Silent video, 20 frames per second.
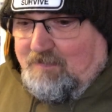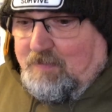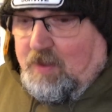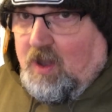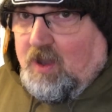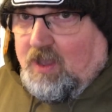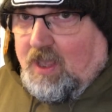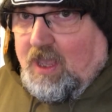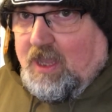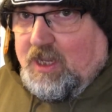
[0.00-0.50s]

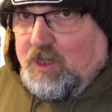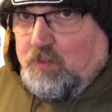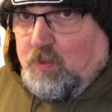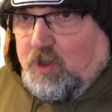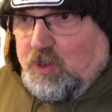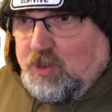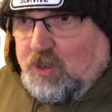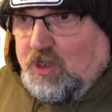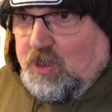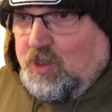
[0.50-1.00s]
Mark King is
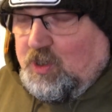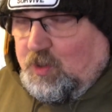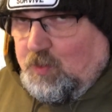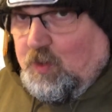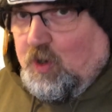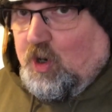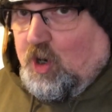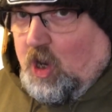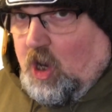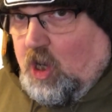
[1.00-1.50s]
watching, you
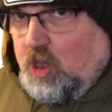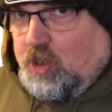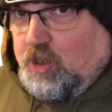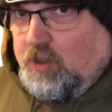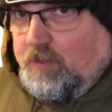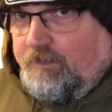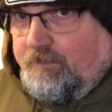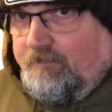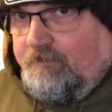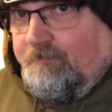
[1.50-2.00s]
are a god.
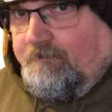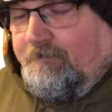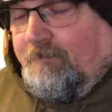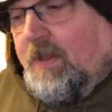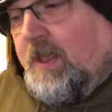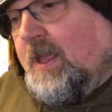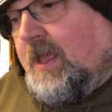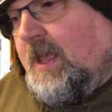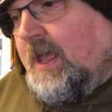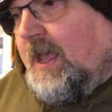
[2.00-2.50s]

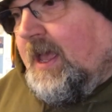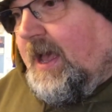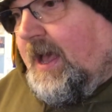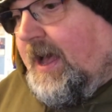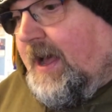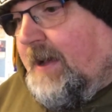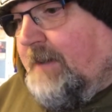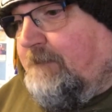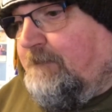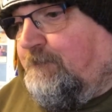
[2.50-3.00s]

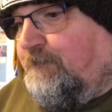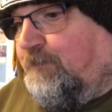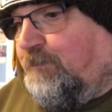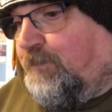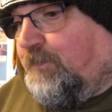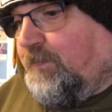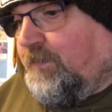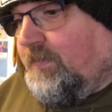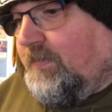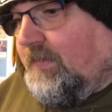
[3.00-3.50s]
And
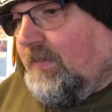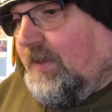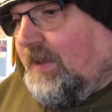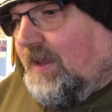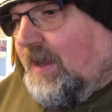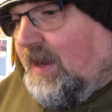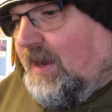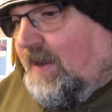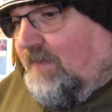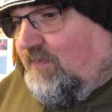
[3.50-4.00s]

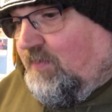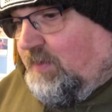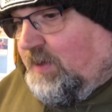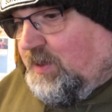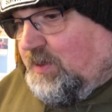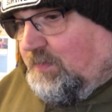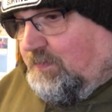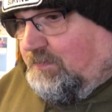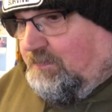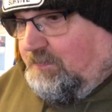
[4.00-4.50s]
everybody
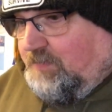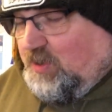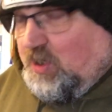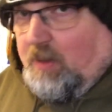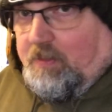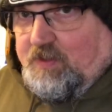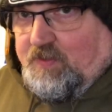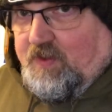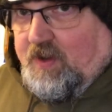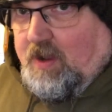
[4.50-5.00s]
should stop
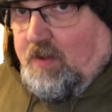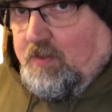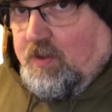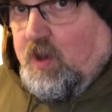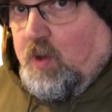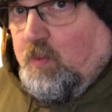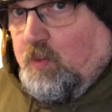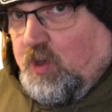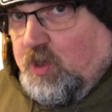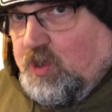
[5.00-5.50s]
this video and go
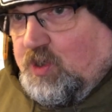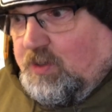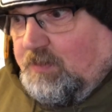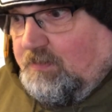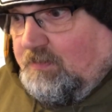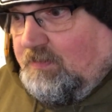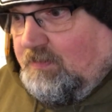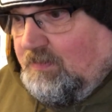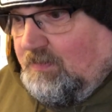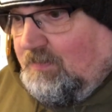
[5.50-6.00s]
and watch
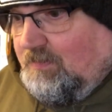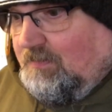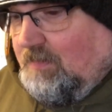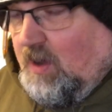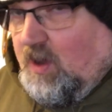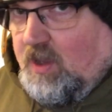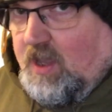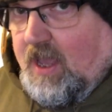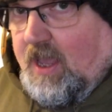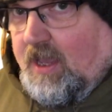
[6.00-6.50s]
some
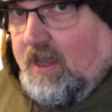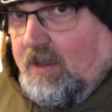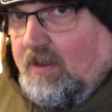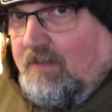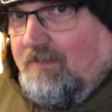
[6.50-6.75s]
Mark King